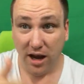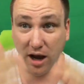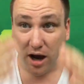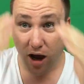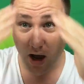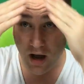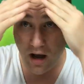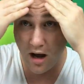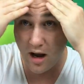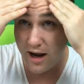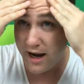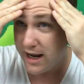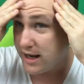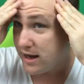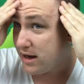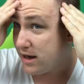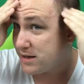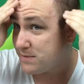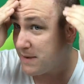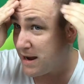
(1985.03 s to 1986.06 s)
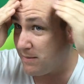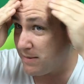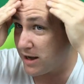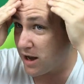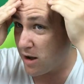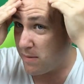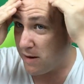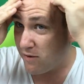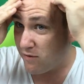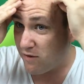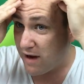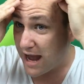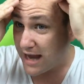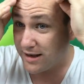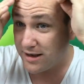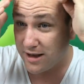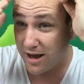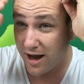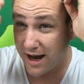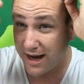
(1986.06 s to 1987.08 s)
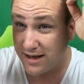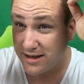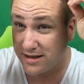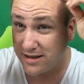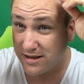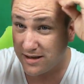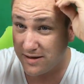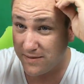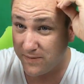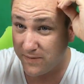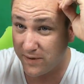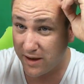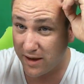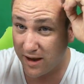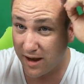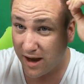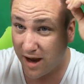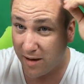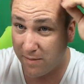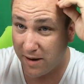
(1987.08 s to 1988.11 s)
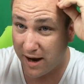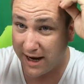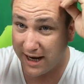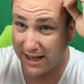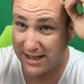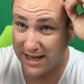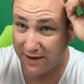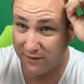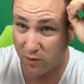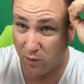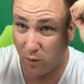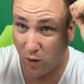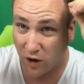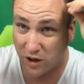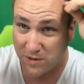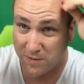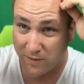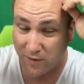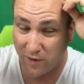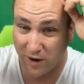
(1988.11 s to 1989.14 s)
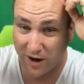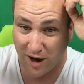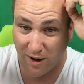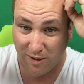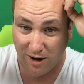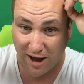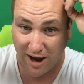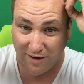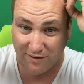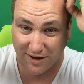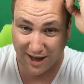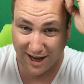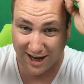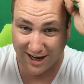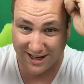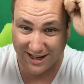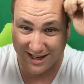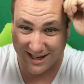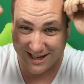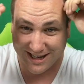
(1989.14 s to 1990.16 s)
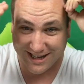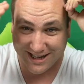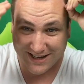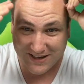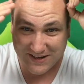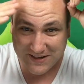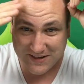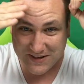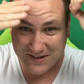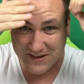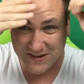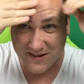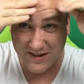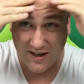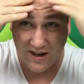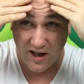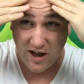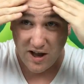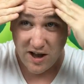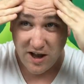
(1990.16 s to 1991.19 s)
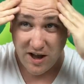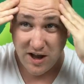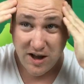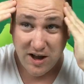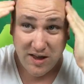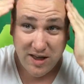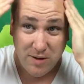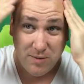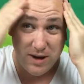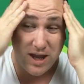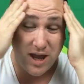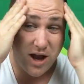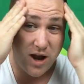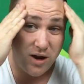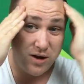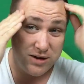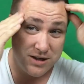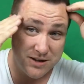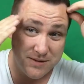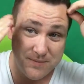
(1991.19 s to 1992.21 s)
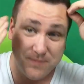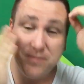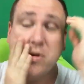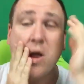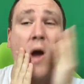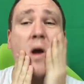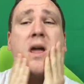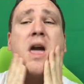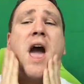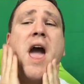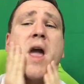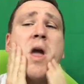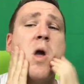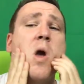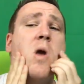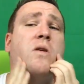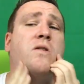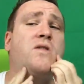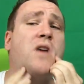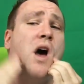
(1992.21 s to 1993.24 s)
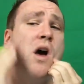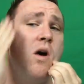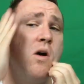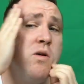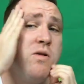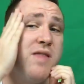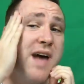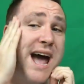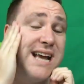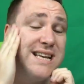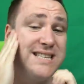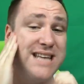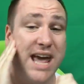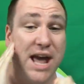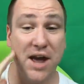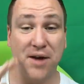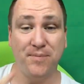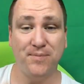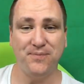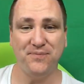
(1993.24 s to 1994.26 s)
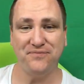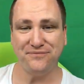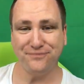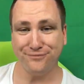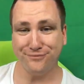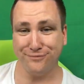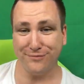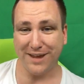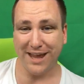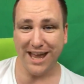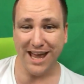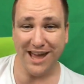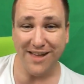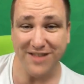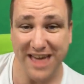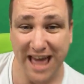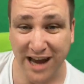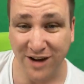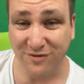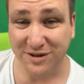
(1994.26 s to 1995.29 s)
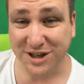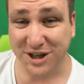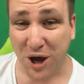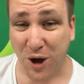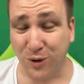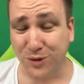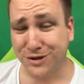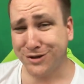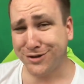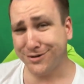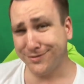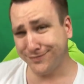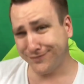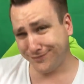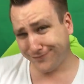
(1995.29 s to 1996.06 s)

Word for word: It's made me go a bit red, guys. I might need to have a wash before I go live again. There we go. Okay, so that is it. The end results.